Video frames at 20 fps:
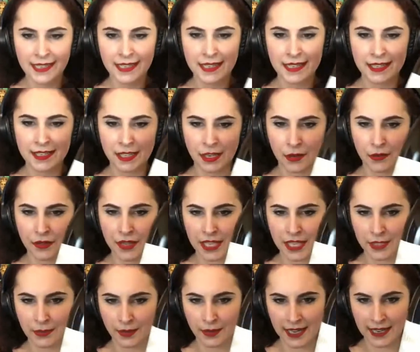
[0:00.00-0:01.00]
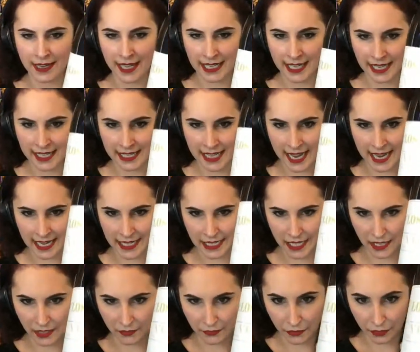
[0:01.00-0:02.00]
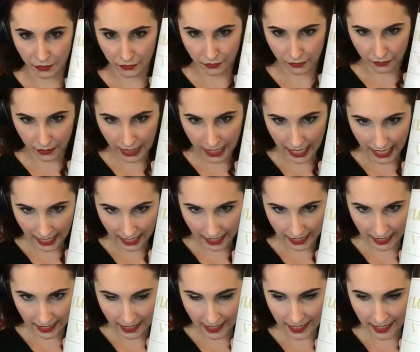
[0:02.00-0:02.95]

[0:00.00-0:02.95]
So this one, like I said, is a Beauvray.